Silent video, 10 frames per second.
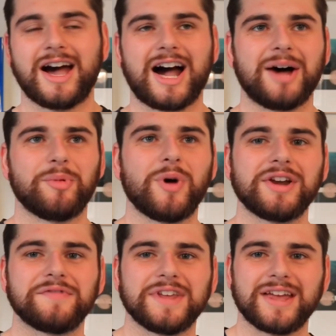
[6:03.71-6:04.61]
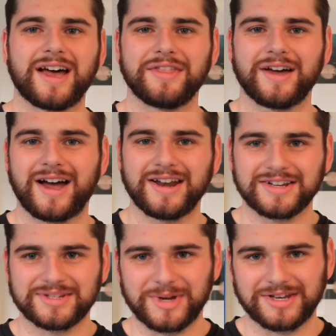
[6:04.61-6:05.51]
But one of the other
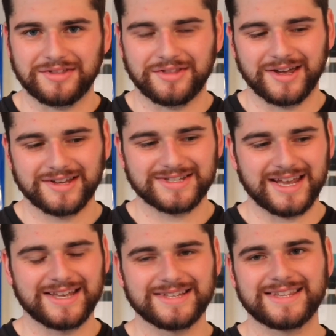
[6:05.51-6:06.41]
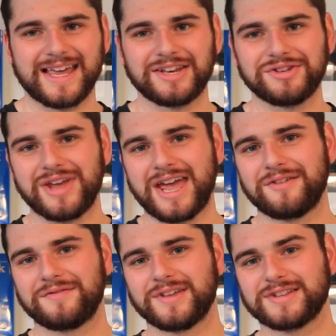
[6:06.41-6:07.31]
unexpected things is that you
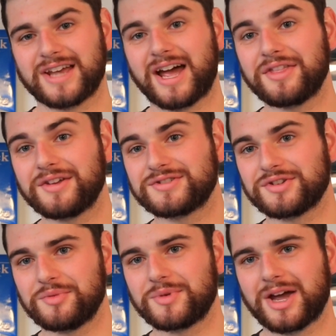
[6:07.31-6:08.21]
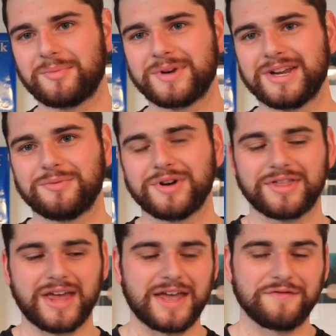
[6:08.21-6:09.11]
have this other Zoom company
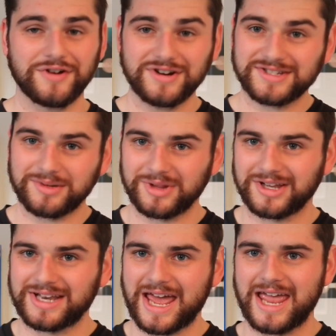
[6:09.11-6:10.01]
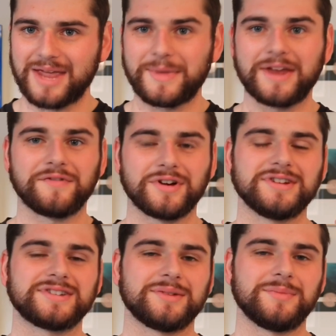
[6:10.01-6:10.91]
with a very similar name and
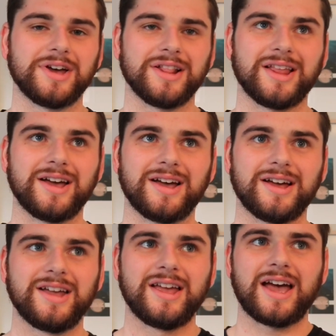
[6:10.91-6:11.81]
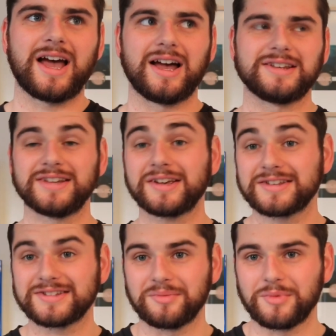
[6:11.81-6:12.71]
very similar
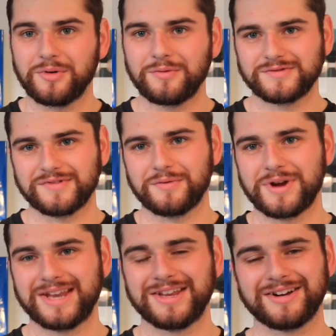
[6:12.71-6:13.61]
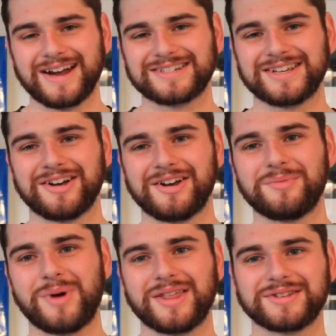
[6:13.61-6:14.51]
ticker symbol for when you're actually going
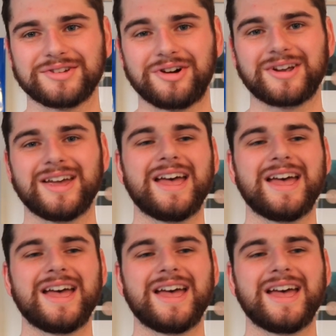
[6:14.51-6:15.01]
to buy the stock.